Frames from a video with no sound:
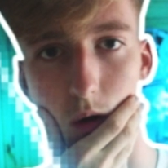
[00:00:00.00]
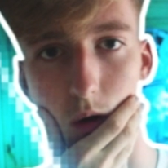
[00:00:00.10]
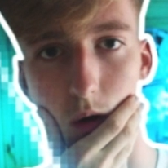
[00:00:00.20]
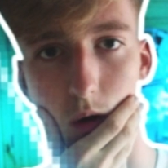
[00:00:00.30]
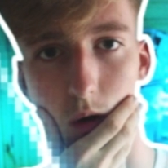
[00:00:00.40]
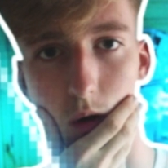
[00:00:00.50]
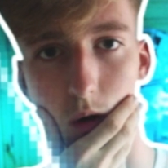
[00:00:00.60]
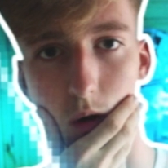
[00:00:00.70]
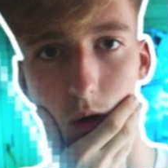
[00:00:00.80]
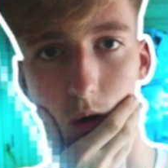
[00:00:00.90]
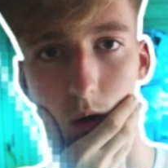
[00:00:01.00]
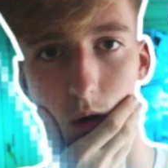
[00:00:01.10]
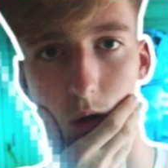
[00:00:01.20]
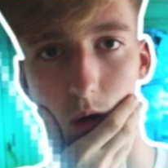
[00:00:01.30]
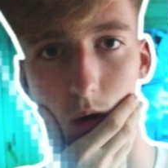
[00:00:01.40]

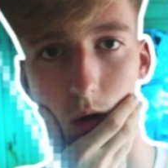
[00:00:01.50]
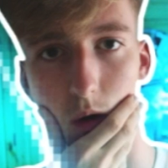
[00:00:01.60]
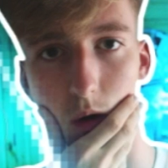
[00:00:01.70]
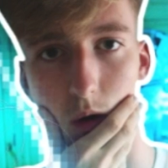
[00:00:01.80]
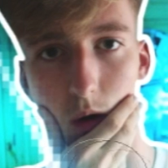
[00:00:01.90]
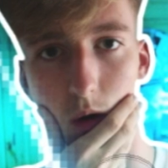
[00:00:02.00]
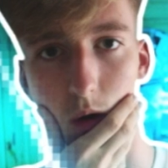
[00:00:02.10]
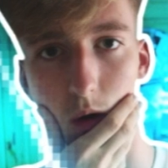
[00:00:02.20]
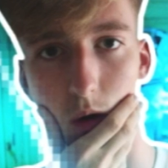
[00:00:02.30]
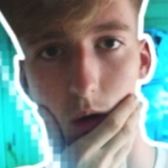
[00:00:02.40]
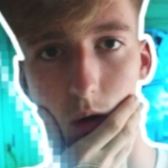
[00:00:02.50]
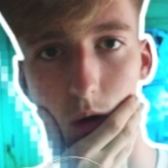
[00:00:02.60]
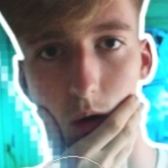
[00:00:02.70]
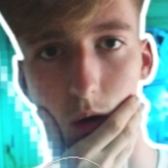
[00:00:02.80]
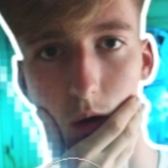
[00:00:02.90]

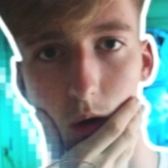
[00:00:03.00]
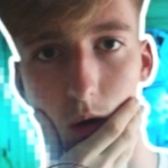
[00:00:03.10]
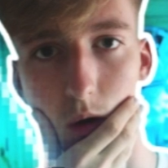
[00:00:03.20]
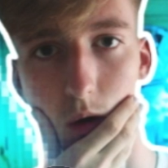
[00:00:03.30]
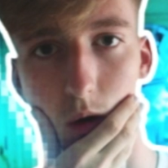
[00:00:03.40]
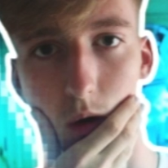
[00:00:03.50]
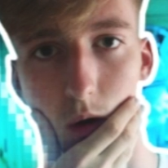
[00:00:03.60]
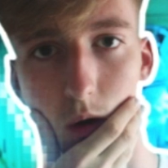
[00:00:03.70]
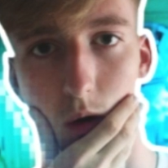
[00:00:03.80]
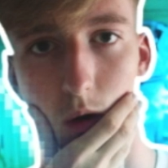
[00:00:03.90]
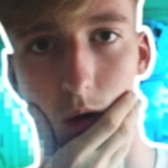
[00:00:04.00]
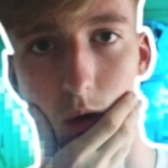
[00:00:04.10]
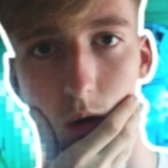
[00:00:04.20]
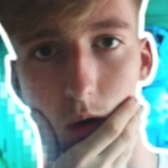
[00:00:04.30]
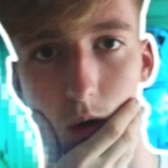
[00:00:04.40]

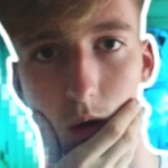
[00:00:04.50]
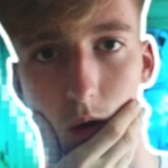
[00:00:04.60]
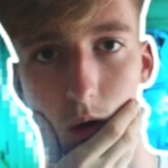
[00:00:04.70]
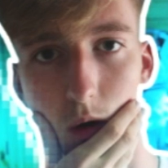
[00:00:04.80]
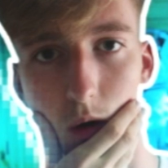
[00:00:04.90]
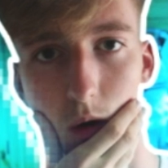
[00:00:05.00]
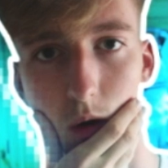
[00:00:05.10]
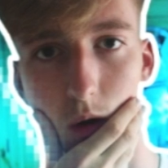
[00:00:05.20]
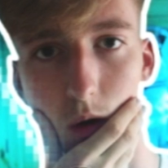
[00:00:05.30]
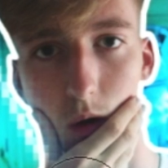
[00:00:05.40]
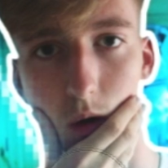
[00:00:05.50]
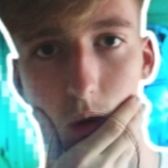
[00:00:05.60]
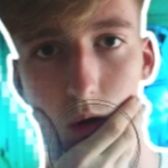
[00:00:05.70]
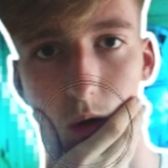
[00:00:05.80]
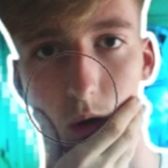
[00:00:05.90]

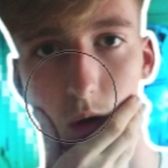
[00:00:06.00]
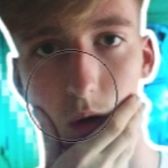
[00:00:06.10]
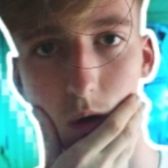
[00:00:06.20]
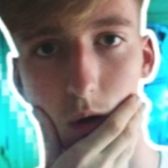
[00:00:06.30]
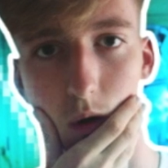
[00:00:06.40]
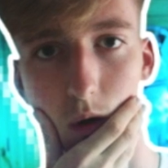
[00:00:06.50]
Nobody speaks.